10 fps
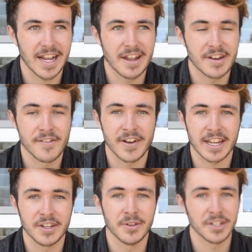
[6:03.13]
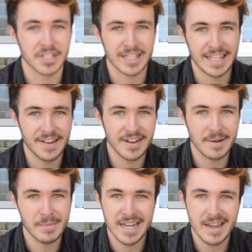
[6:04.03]
I don't know if I can do it, just leave it
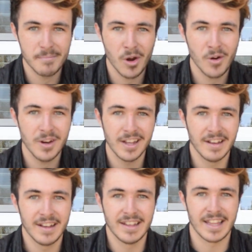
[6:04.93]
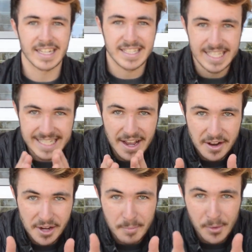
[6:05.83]
in medium mode, like sit down
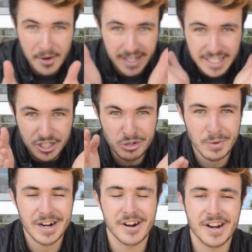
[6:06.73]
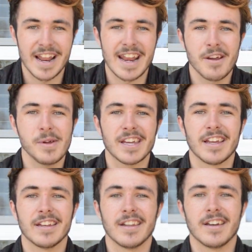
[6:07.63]
on your board, get super aerodynamic,
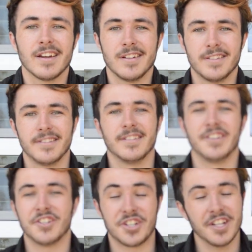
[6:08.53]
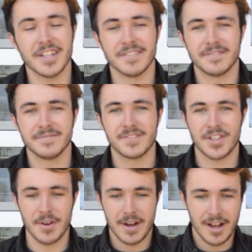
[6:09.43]
and you're chilling.
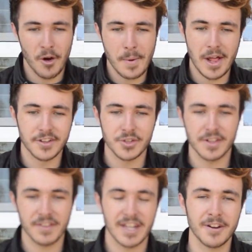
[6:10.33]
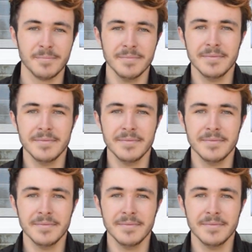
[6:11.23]
So I hope y'all enjoyed the video.